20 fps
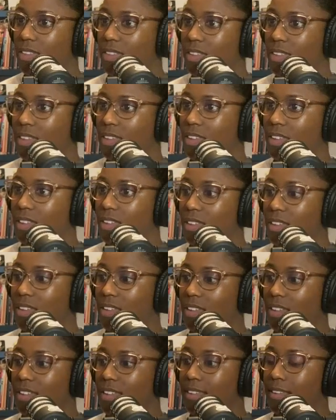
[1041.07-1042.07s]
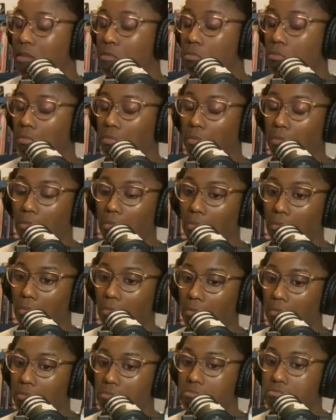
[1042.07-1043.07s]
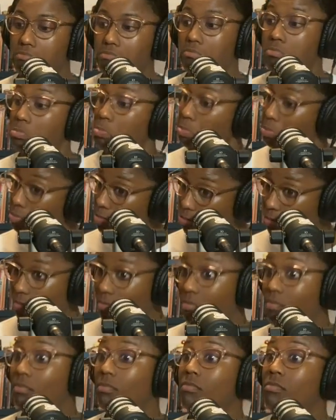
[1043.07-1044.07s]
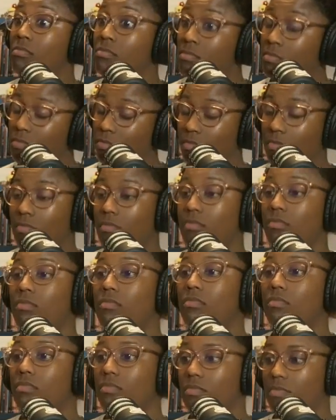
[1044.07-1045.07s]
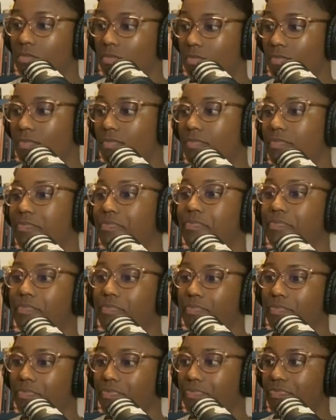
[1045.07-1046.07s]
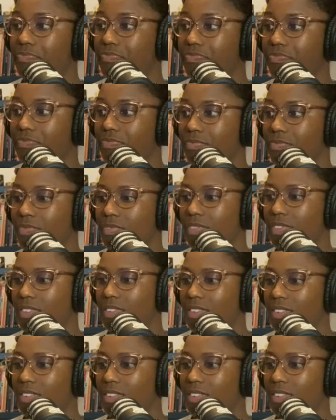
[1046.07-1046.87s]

[no speech]